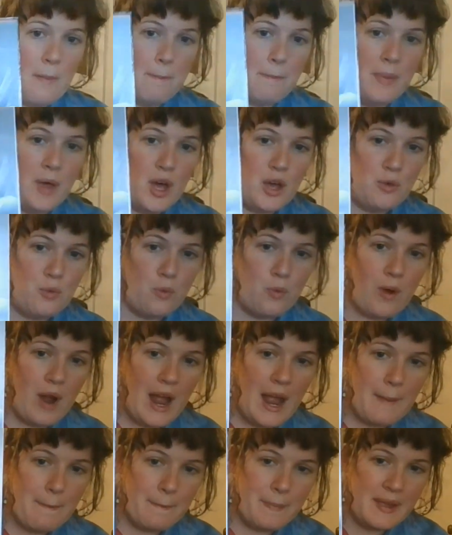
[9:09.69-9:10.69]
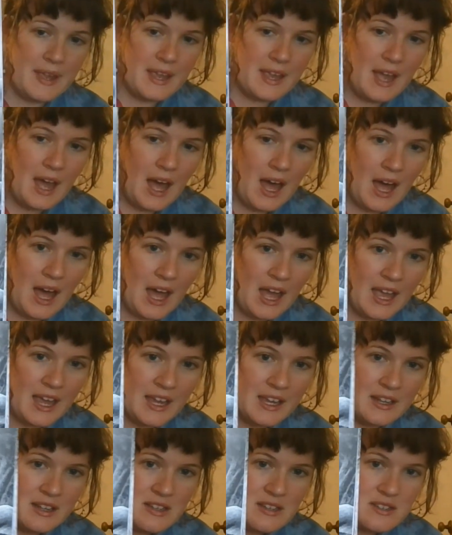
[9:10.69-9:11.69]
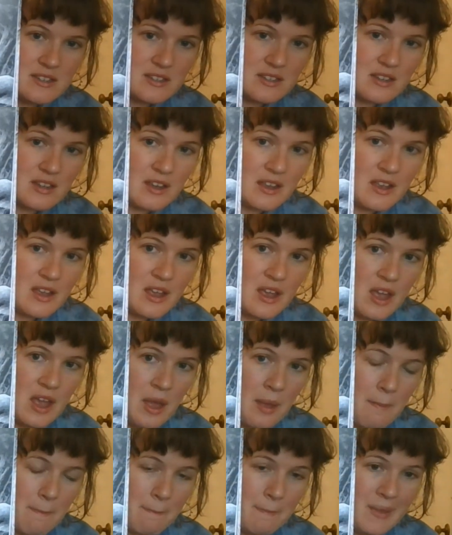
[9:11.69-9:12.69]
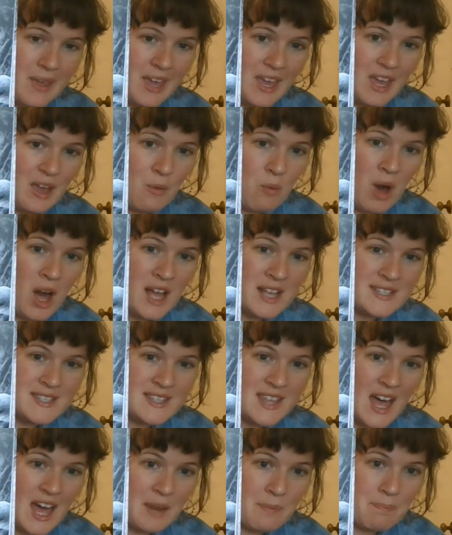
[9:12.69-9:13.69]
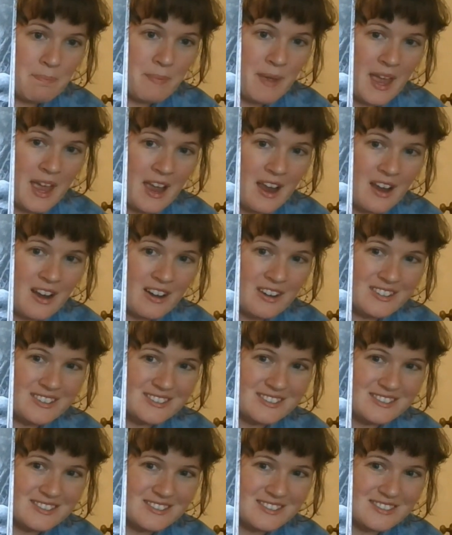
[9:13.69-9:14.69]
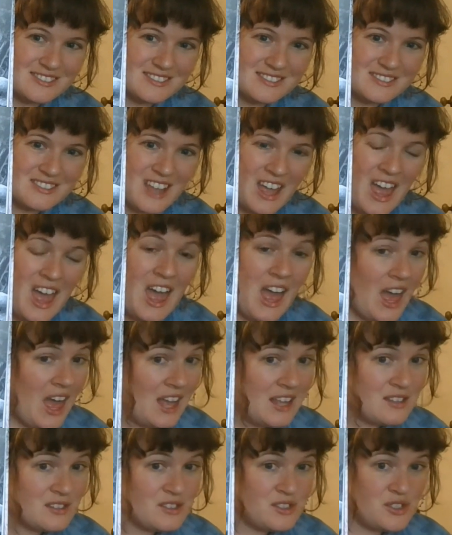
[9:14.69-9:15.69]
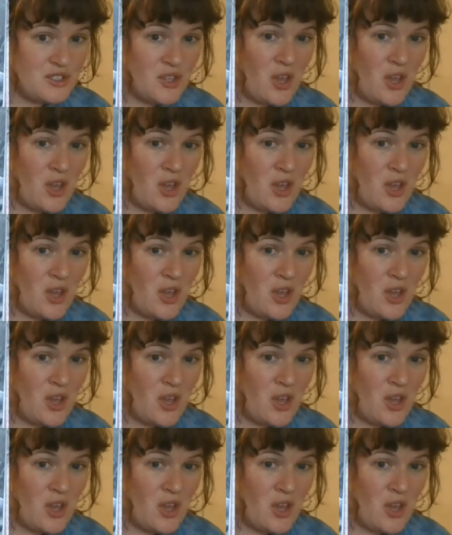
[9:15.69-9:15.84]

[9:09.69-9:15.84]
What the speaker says: but right behind me was that bear. And so